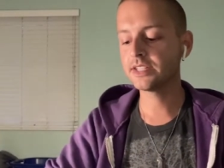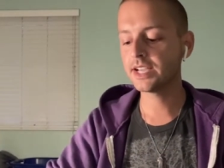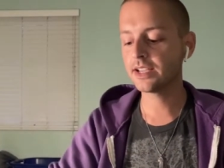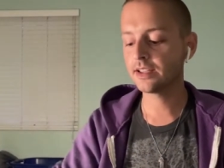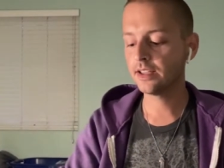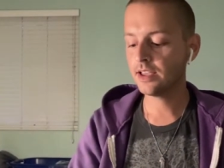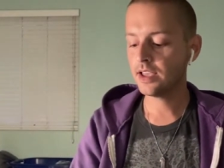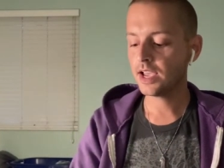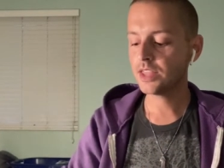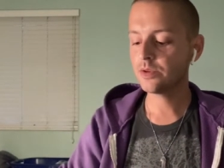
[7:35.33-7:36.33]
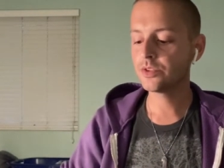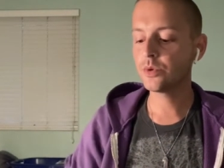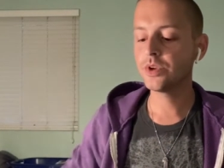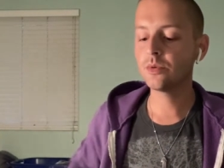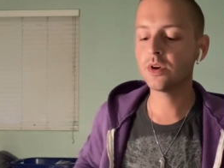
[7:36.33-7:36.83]
day and they are the
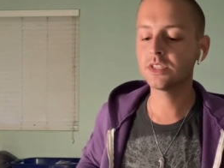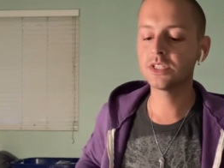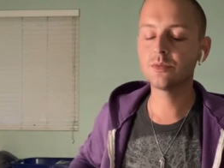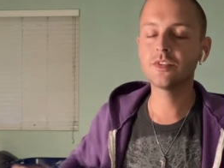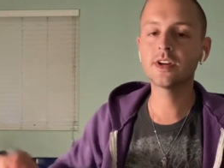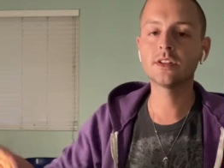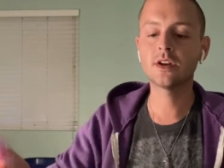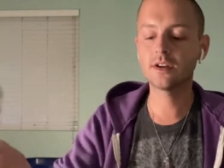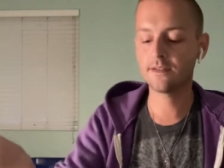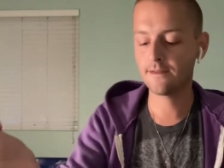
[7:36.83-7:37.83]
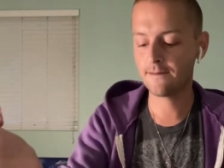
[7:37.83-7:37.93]
queen of wands to move right along